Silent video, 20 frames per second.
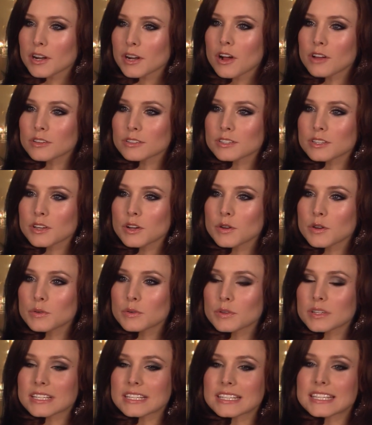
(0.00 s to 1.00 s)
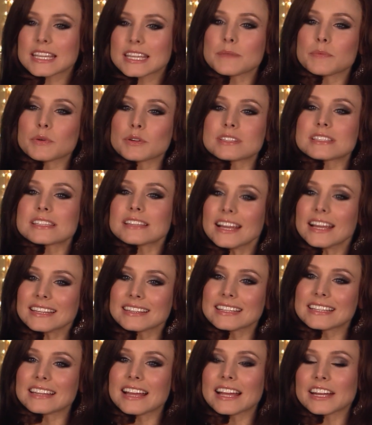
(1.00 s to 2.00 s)
But also keep her
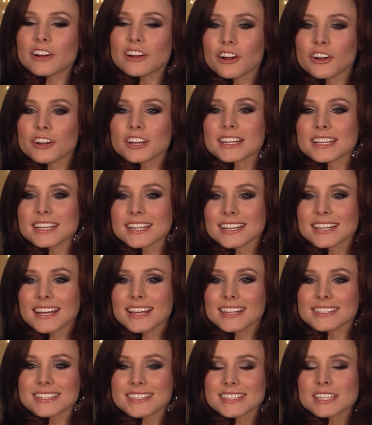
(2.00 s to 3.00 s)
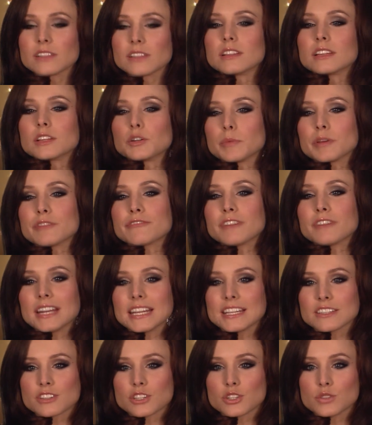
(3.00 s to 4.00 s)
slightly lighthearted and still a little bit
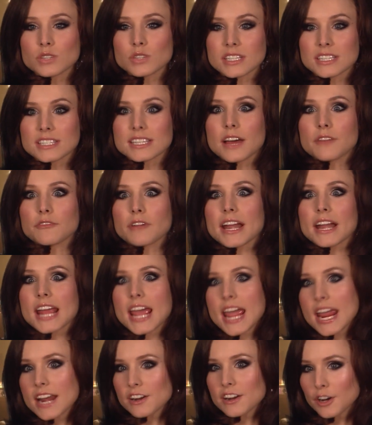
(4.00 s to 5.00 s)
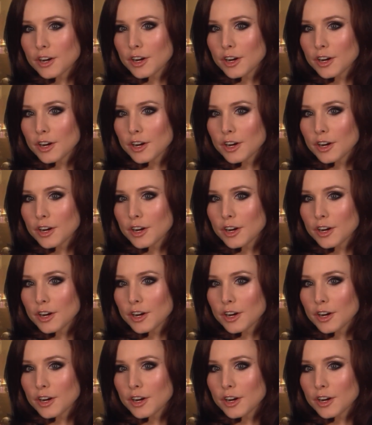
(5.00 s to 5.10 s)
funny so you didn't downright hate